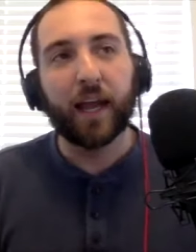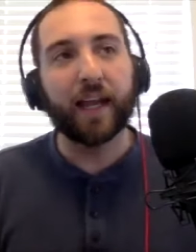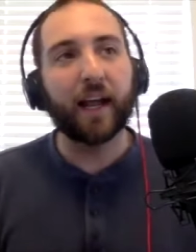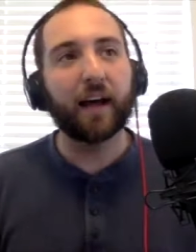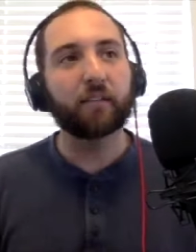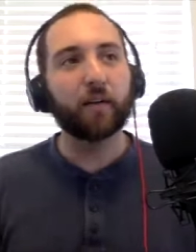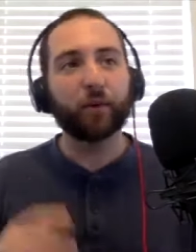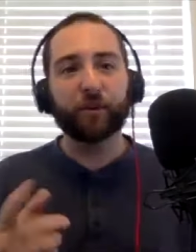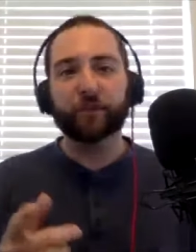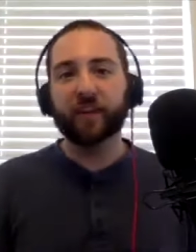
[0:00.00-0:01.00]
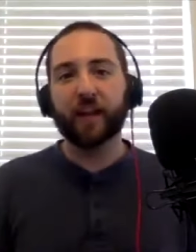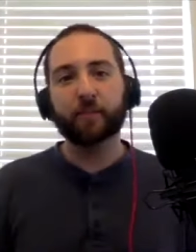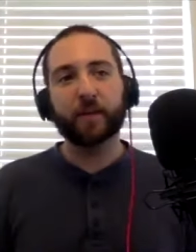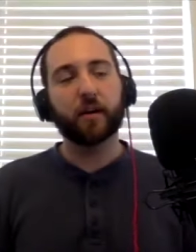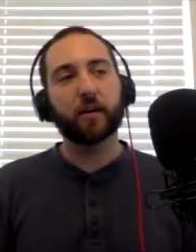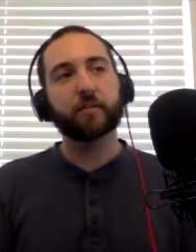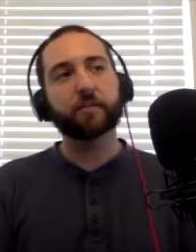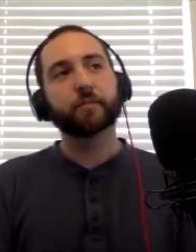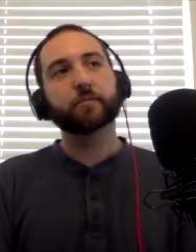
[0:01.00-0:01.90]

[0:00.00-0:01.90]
and I love what you're saying because